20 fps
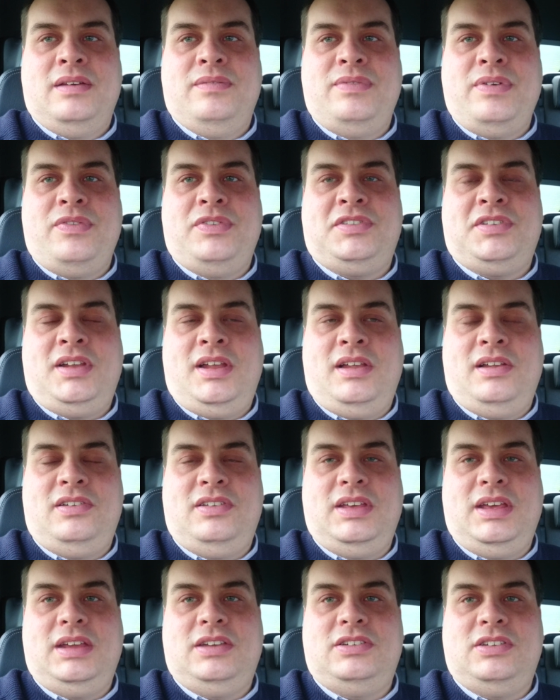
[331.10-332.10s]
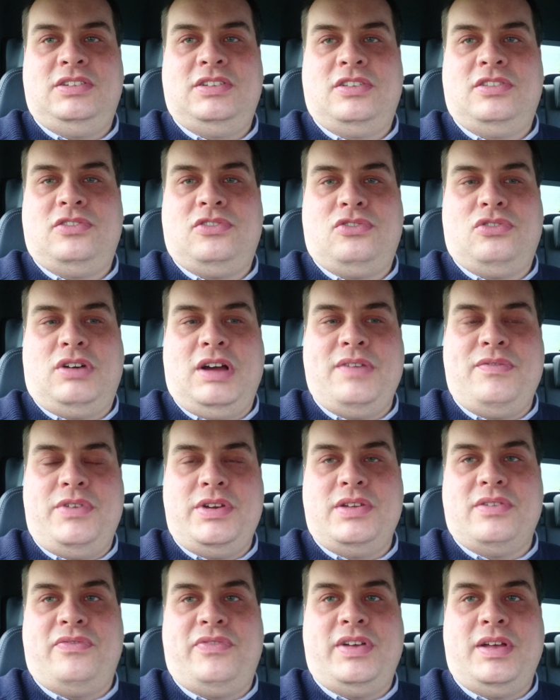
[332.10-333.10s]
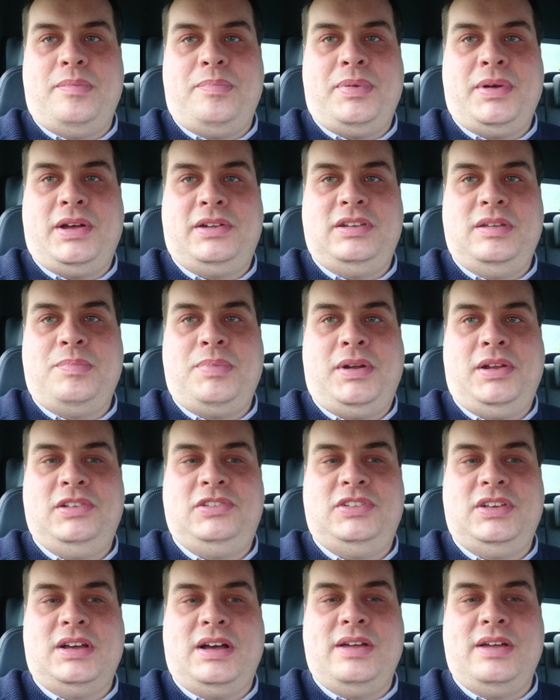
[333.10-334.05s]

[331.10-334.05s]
the facility to just drive on your third party policy.